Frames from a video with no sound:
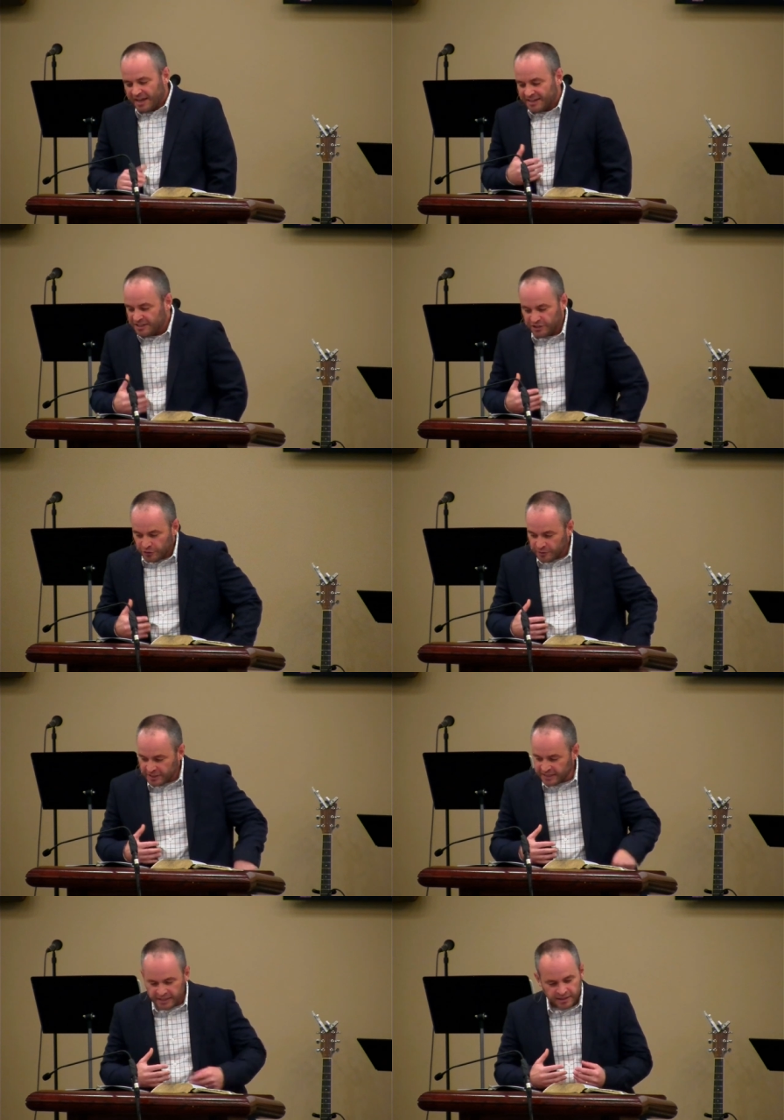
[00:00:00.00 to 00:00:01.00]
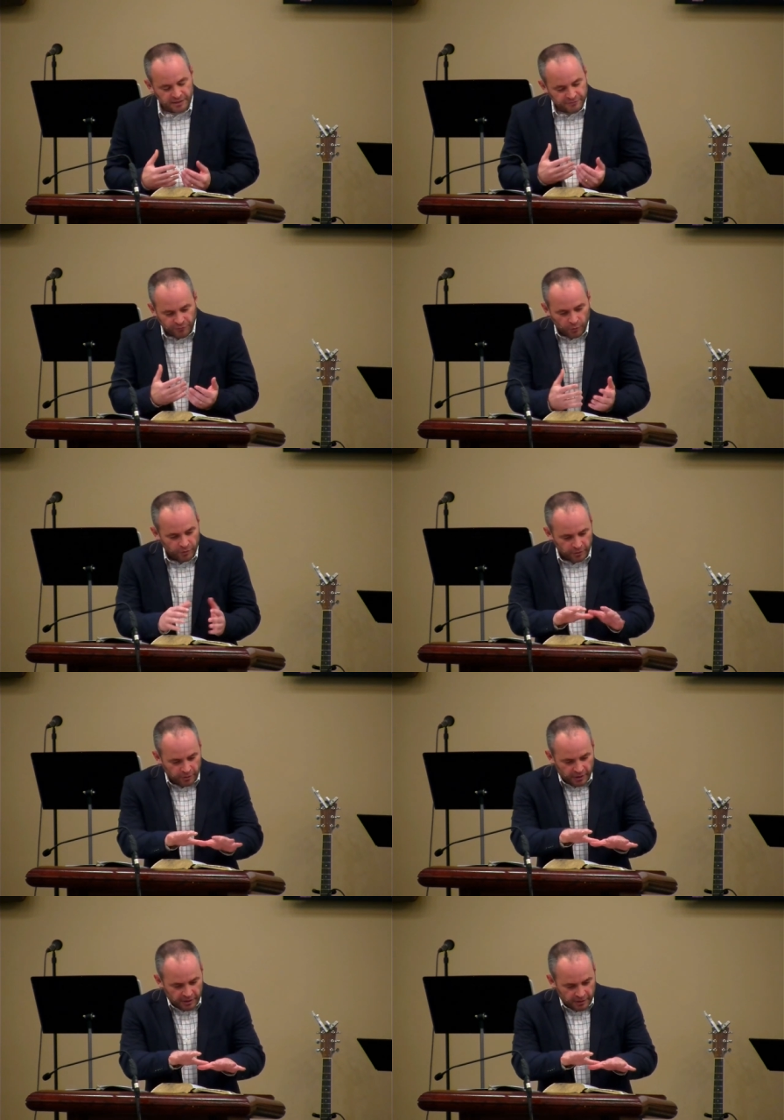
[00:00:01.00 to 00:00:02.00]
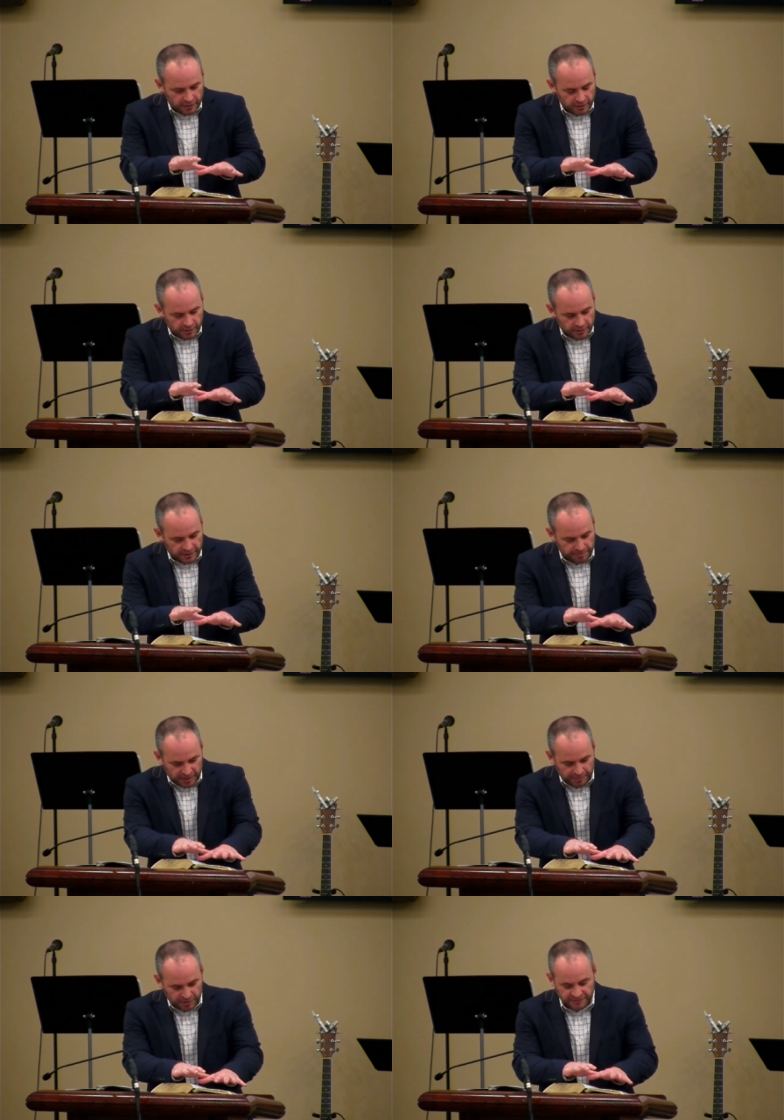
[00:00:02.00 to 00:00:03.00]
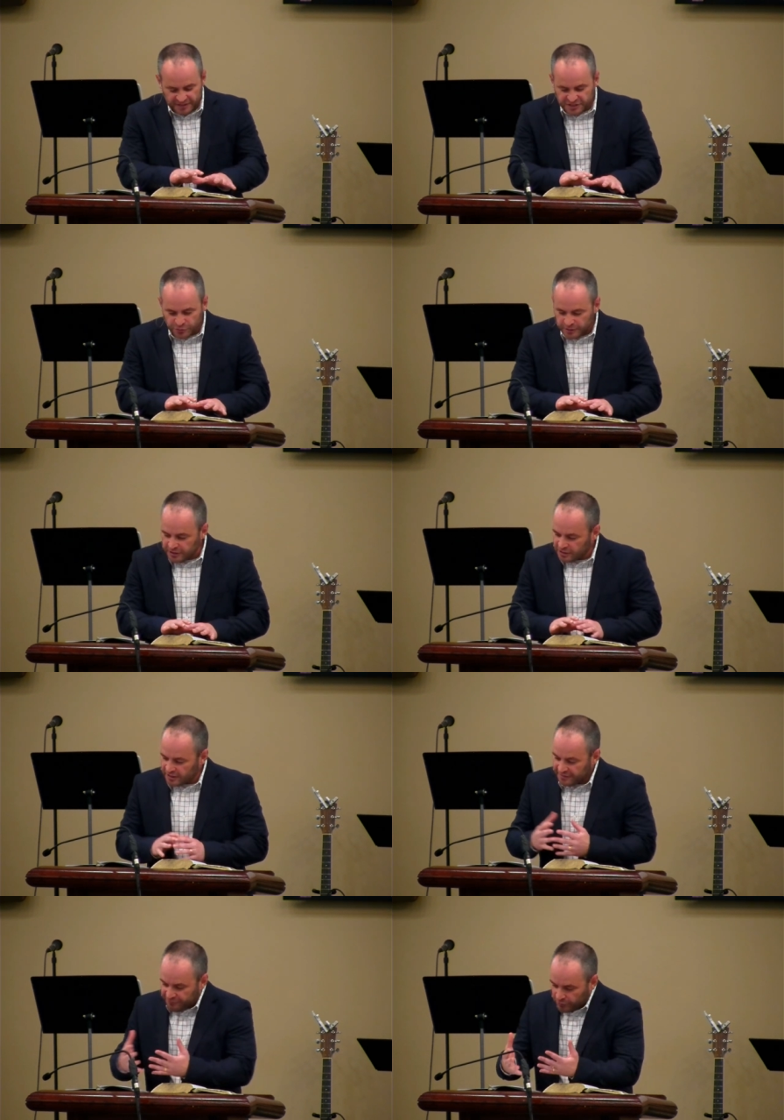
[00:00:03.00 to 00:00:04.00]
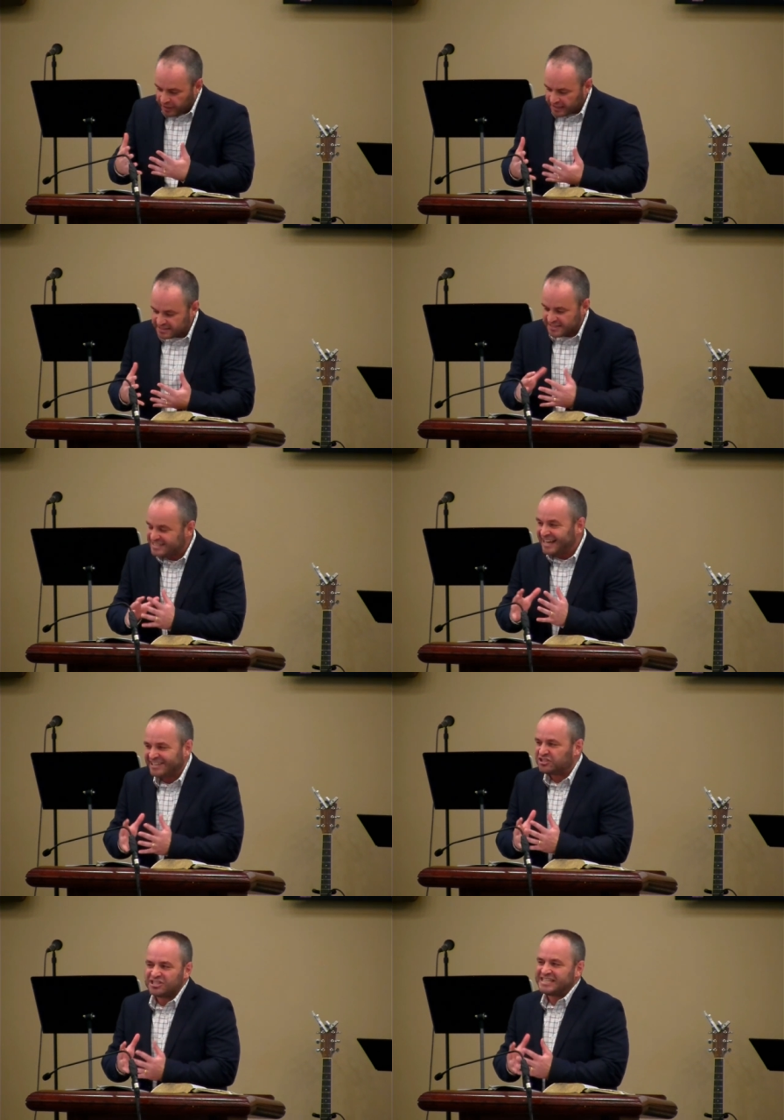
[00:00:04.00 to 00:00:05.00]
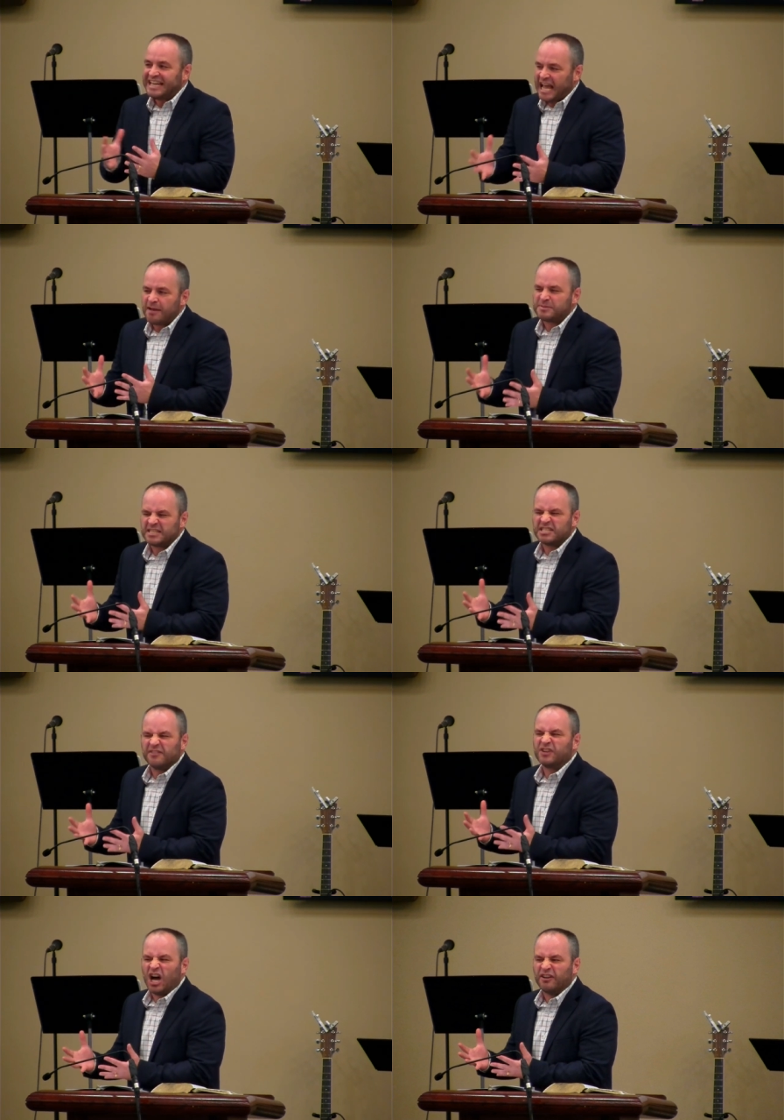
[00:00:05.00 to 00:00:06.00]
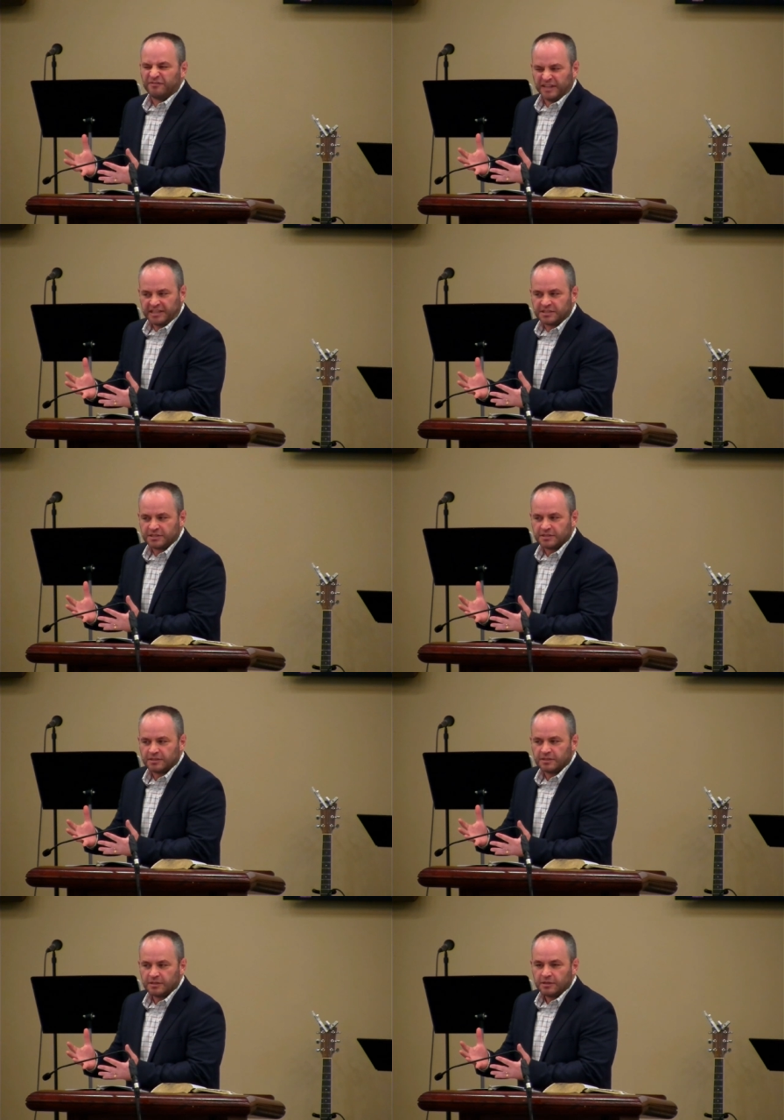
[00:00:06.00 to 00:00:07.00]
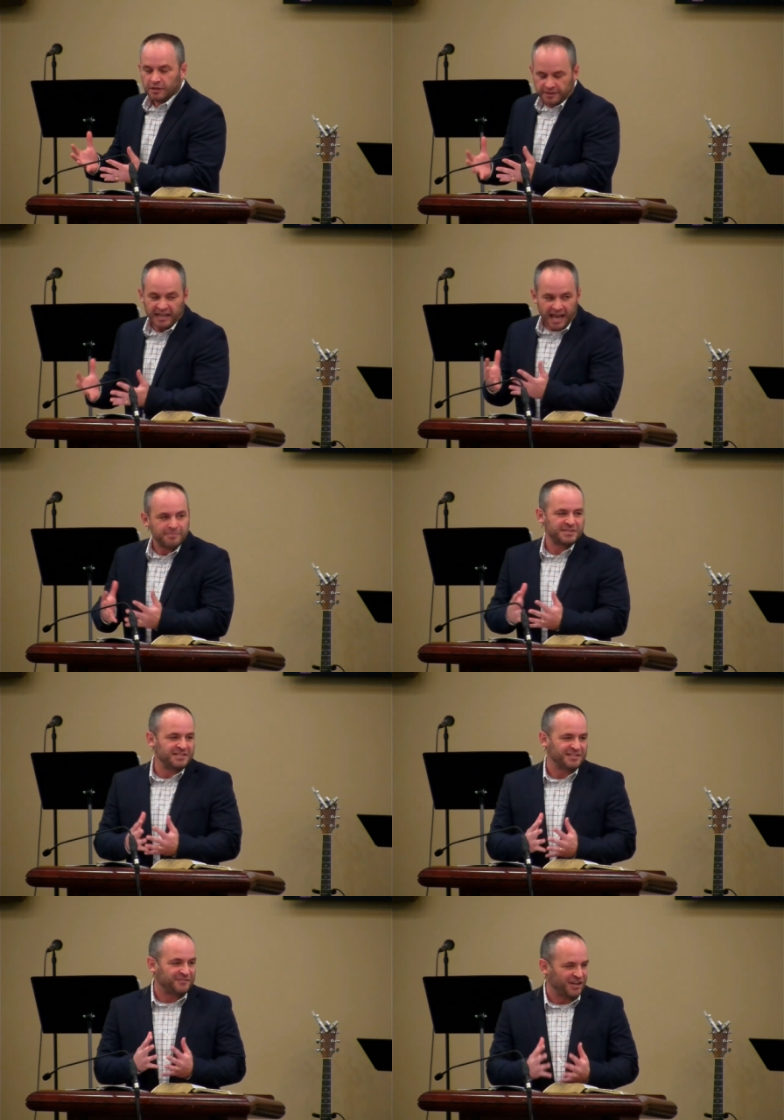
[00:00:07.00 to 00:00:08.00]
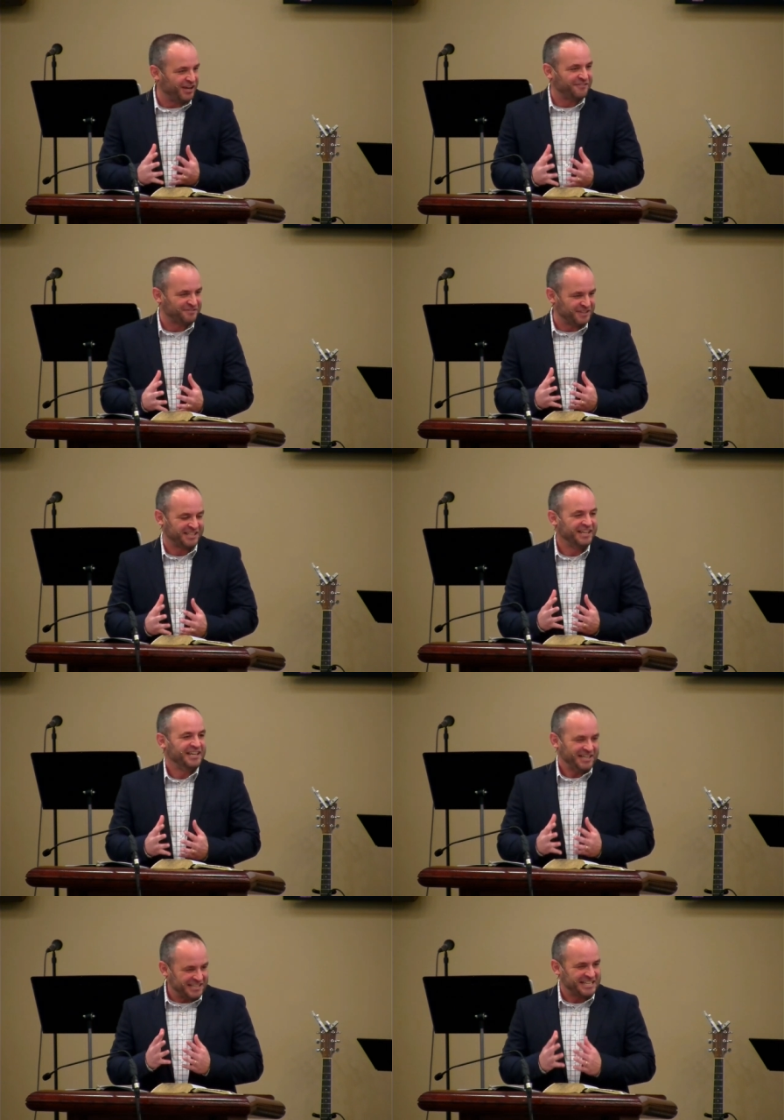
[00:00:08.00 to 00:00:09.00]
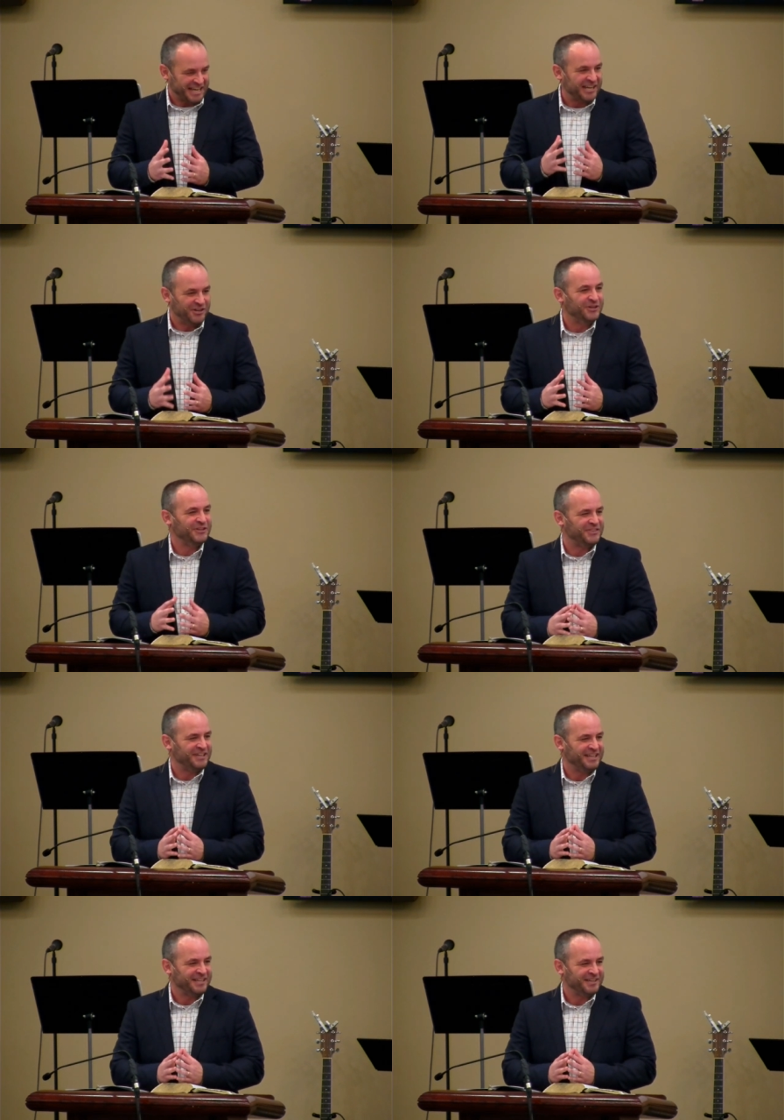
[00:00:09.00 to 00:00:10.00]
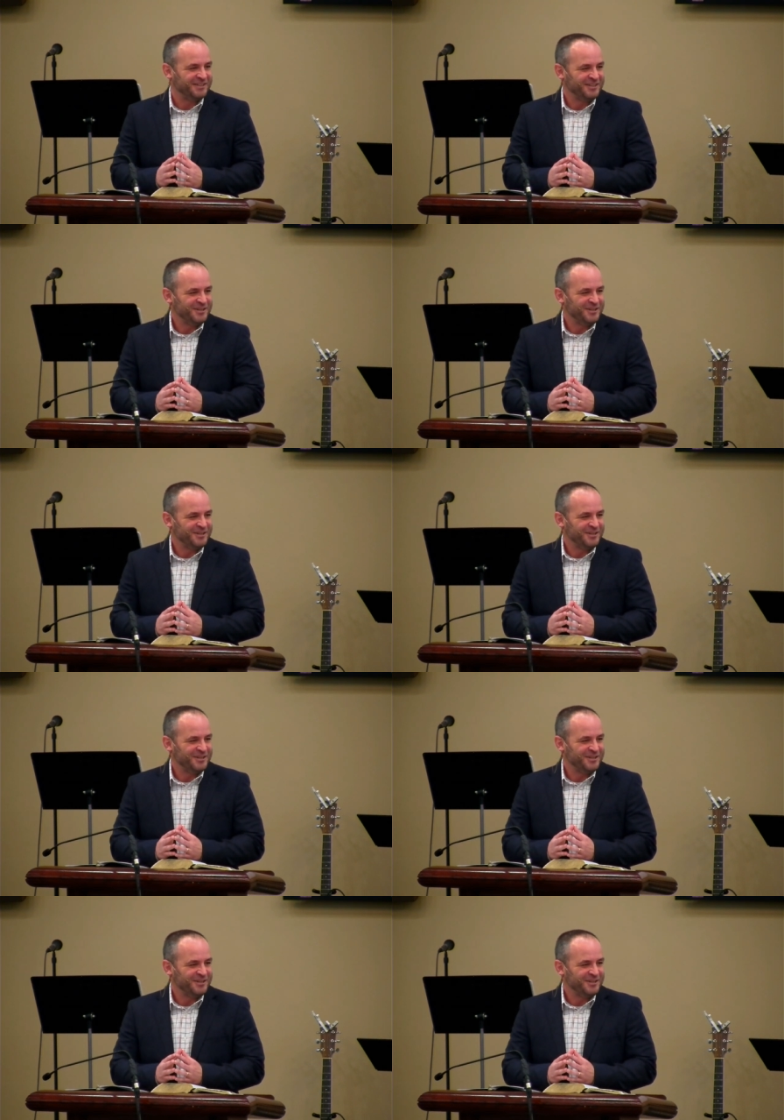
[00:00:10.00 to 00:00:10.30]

And unity for the people of Israel and for us is not just the absence of conflict. The absence of conflict is a good thing.